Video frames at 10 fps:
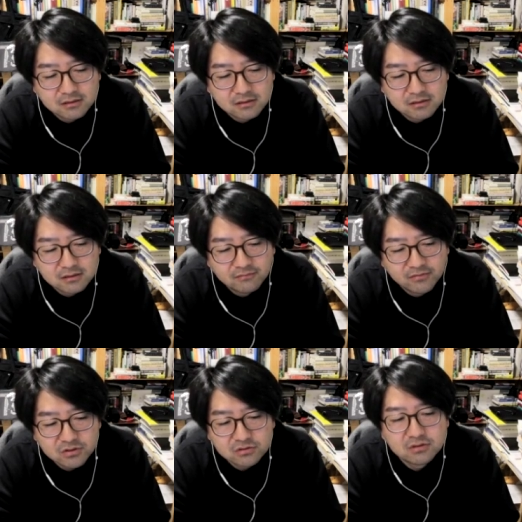
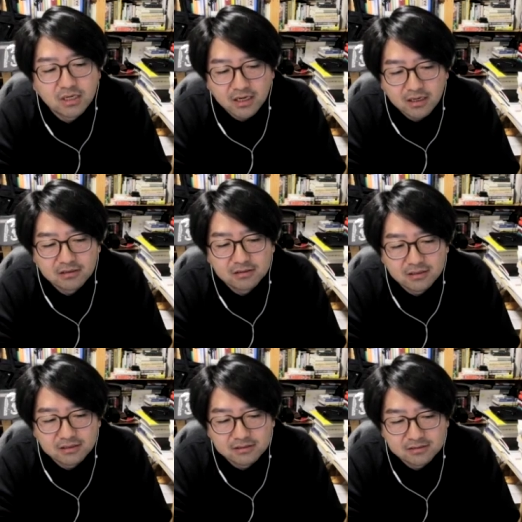vision I had
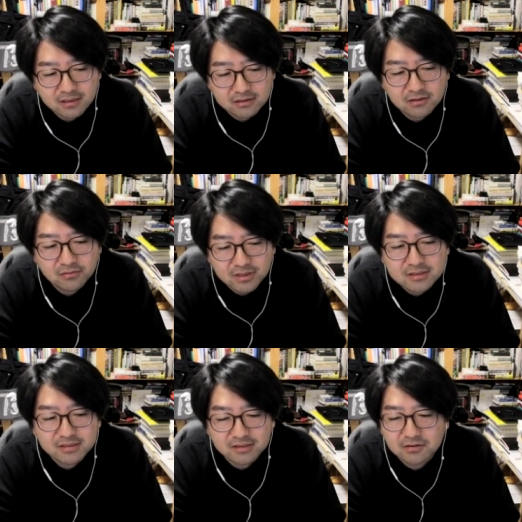is
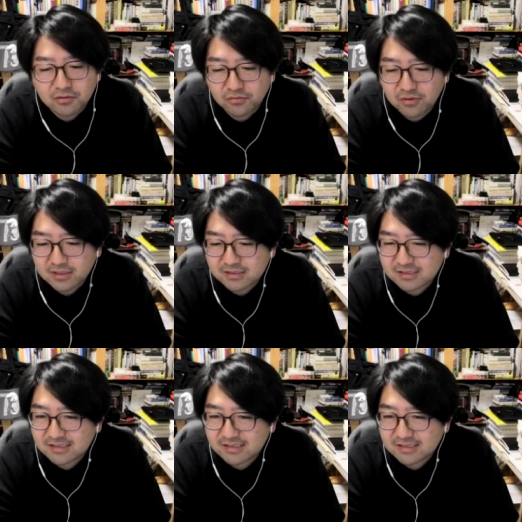idealistic always.